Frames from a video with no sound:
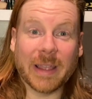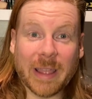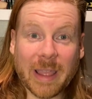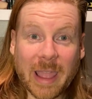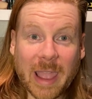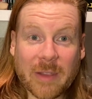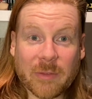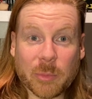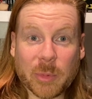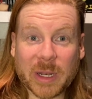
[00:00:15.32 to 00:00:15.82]
Hey
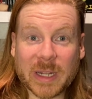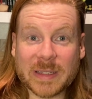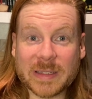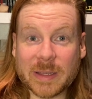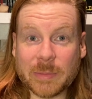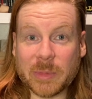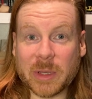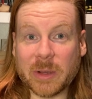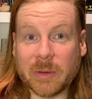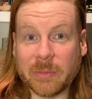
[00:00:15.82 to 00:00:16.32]
everybody,
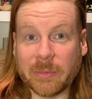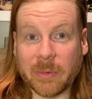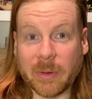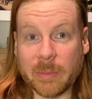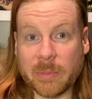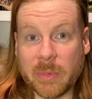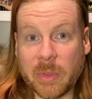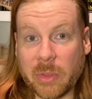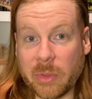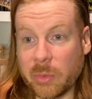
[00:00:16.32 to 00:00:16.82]
Tim here
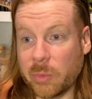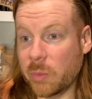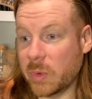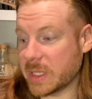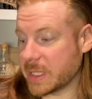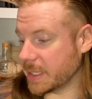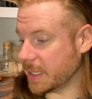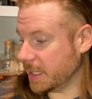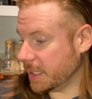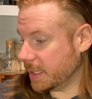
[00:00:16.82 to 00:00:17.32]
from the
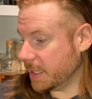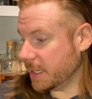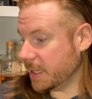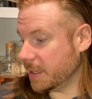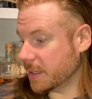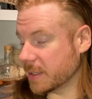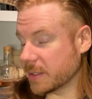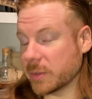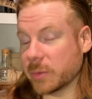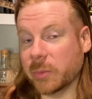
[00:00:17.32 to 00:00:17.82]
Whiskey
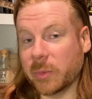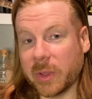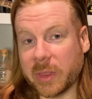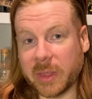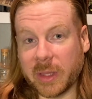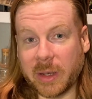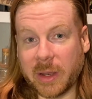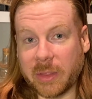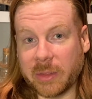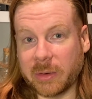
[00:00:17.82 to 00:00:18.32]
Geeks with
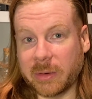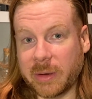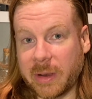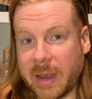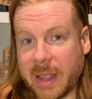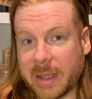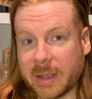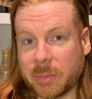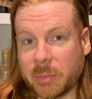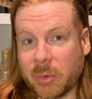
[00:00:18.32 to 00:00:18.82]
another
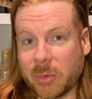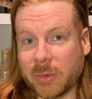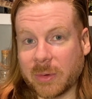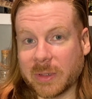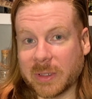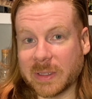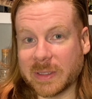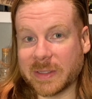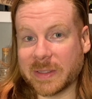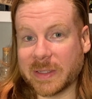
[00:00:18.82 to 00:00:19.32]
neck
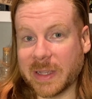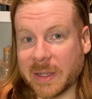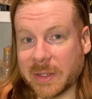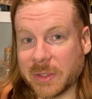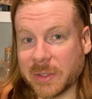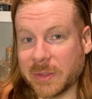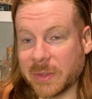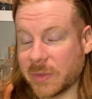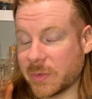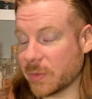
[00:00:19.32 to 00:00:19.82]
pour
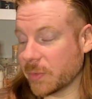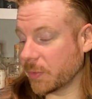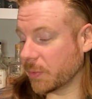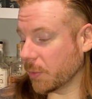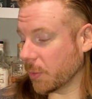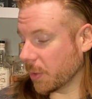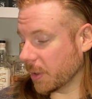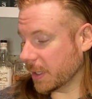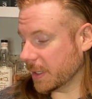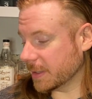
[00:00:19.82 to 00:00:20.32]
sessions
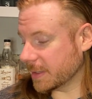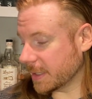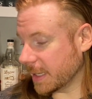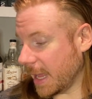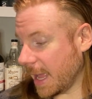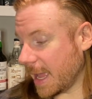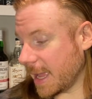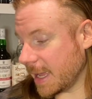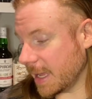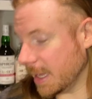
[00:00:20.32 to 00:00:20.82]
for you.
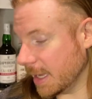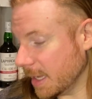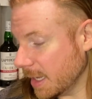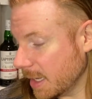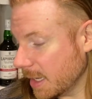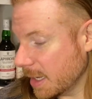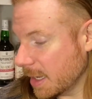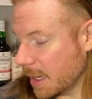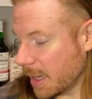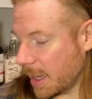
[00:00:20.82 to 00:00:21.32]
Today,
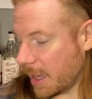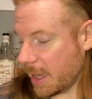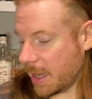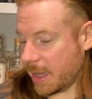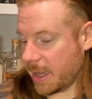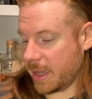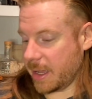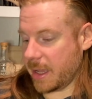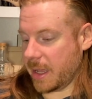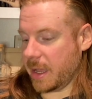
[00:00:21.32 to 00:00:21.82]
I
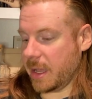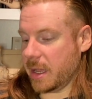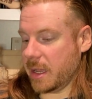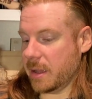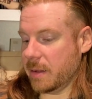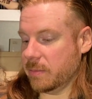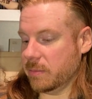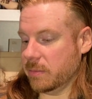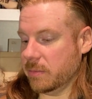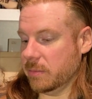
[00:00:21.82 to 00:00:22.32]

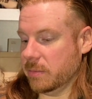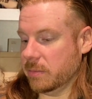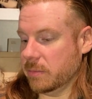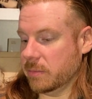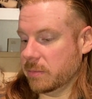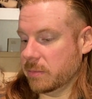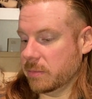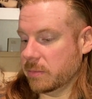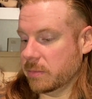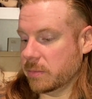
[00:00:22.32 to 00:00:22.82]
am
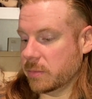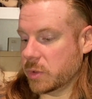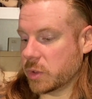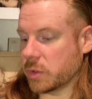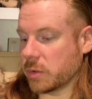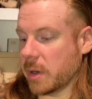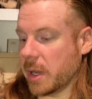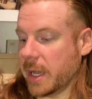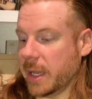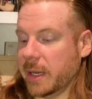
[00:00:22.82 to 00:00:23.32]

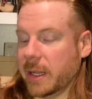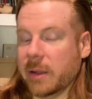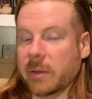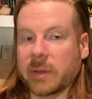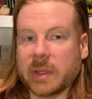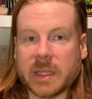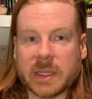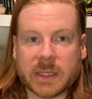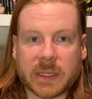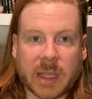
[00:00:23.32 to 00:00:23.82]
trying out
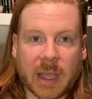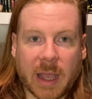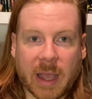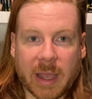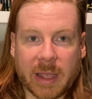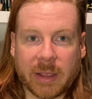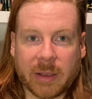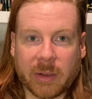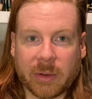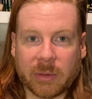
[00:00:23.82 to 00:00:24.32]
this
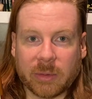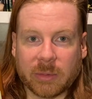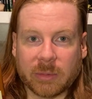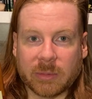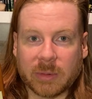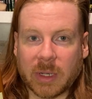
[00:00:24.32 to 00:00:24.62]
Kaiyo